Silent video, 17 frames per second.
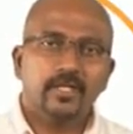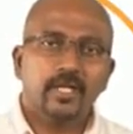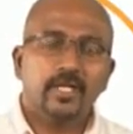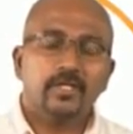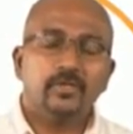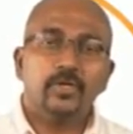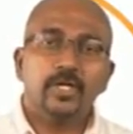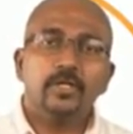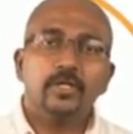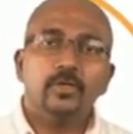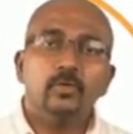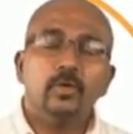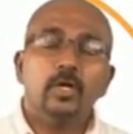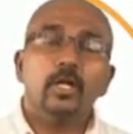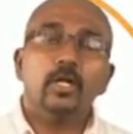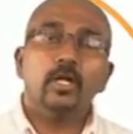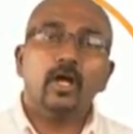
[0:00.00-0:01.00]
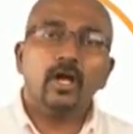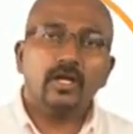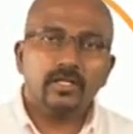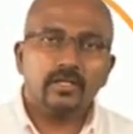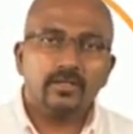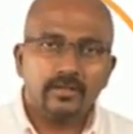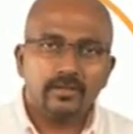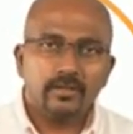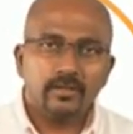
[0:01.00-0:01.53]
and you can do a lot
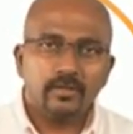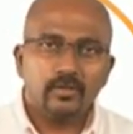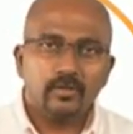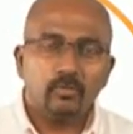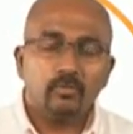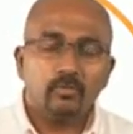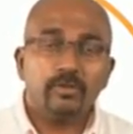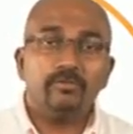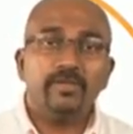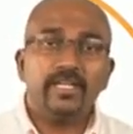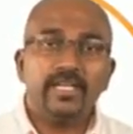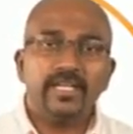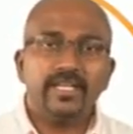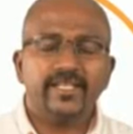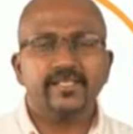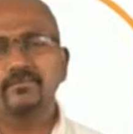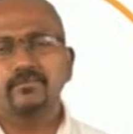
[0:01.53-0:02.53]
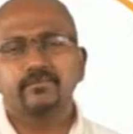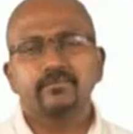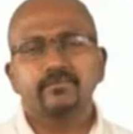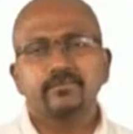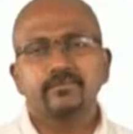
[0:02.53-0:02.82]
with very less.